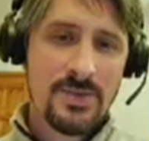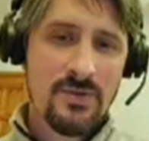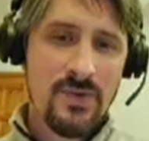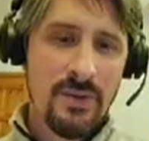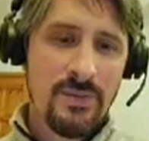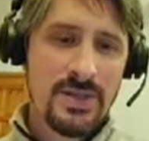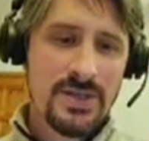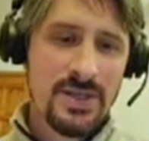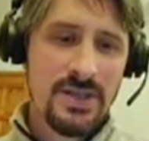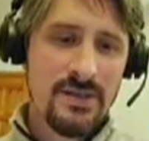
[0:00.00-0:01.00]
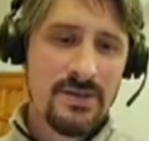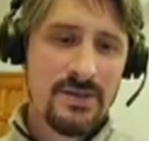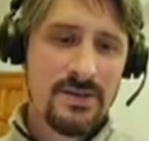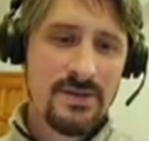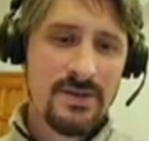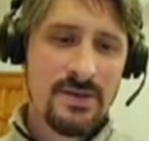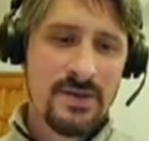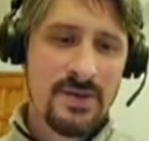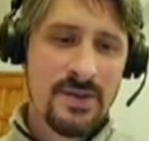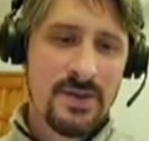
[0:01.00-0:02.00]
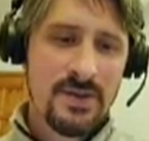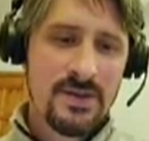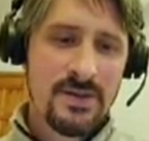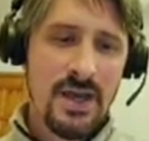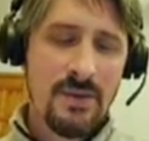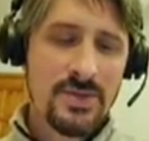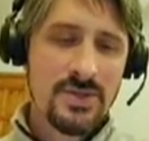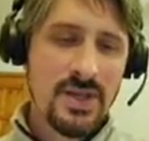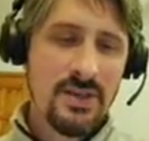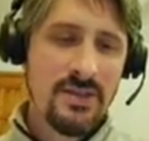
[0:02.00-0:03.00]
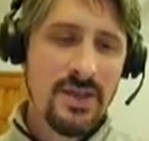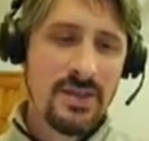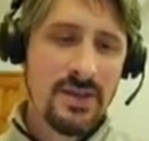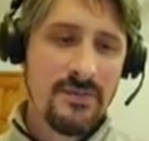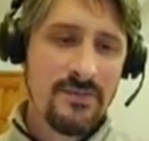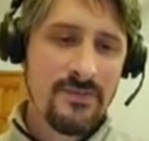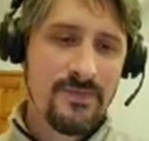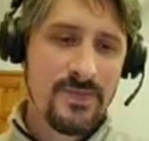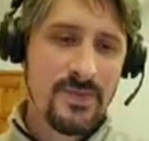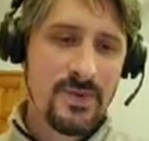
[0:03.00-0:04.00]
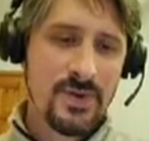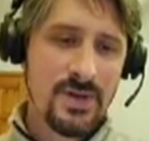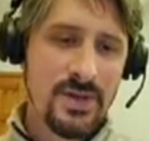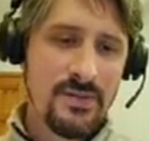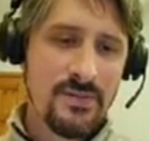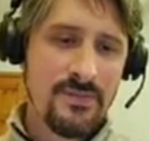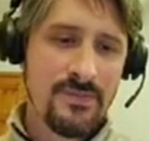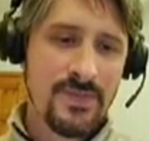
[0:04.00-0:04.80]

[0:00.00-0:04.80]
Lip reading: times y plus t times sine theta. Okay,